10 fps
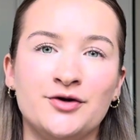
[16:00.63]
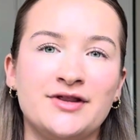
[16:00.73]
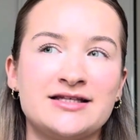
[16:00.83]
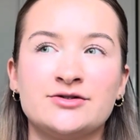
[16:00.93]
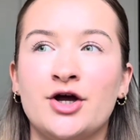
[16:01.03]

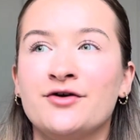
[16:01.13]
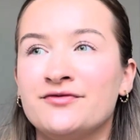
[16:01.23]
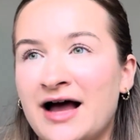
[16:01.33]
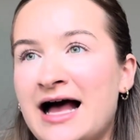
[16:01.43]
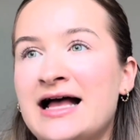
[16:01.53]
There's no
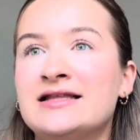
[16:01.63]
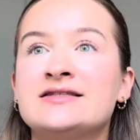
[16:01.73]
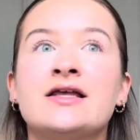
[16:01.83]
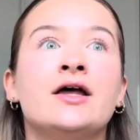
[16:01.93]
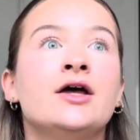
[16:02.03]

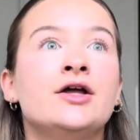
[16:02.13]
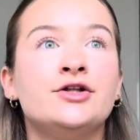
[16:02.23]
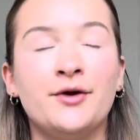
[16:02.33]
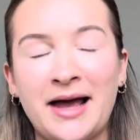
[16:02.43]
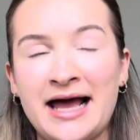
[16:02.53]
fans,
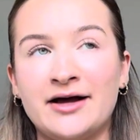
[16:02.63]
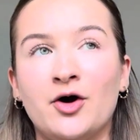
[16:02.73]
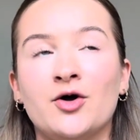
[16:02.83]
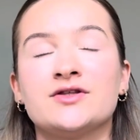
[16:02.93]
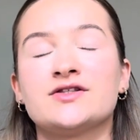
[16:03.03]
no
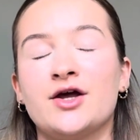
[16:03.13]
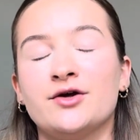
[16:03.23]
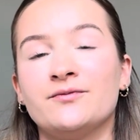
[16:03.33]
aircon, so